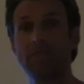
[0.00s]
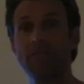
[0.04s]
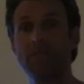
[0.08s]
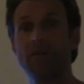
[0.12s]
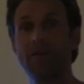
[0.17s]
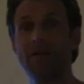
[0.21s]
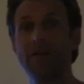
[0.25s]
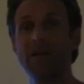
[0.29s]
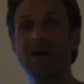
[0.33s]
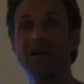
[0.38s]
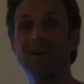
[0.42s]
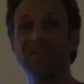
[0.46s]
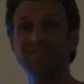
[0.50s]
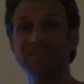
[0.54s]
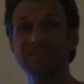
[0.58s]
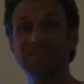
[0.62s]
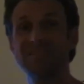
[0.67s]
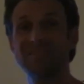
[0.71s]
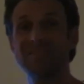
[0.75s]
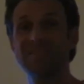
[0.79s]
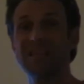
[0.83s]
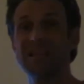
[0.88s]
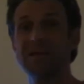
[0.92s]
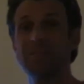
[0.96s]
very
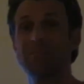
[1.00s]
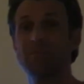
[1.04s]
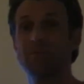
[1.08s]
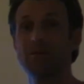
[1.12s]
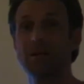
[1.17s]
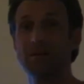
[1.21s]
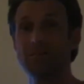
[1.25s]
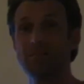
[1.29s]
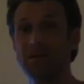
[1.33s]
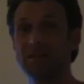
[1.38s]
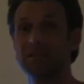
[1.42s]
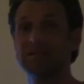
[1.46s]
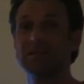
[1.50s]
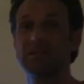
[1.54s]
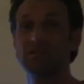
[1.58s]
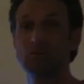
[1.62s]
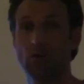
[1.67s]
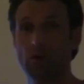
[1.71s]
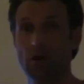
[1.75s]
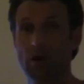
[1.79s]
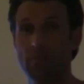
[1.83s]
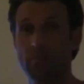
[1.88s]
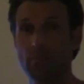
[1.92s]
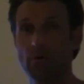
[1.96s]
unsteep, and it means it's
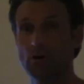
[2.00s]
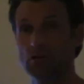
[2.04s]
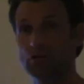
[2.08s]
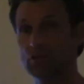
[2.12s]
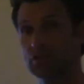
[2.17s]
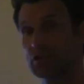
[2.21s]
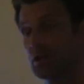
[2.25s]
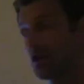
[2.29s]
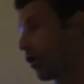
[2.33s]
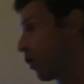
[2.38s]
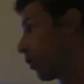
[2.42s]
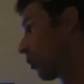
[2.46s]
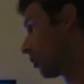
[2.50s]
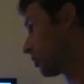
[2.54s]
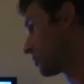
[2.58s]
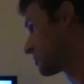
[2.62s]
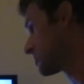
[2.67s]
not going to push us along.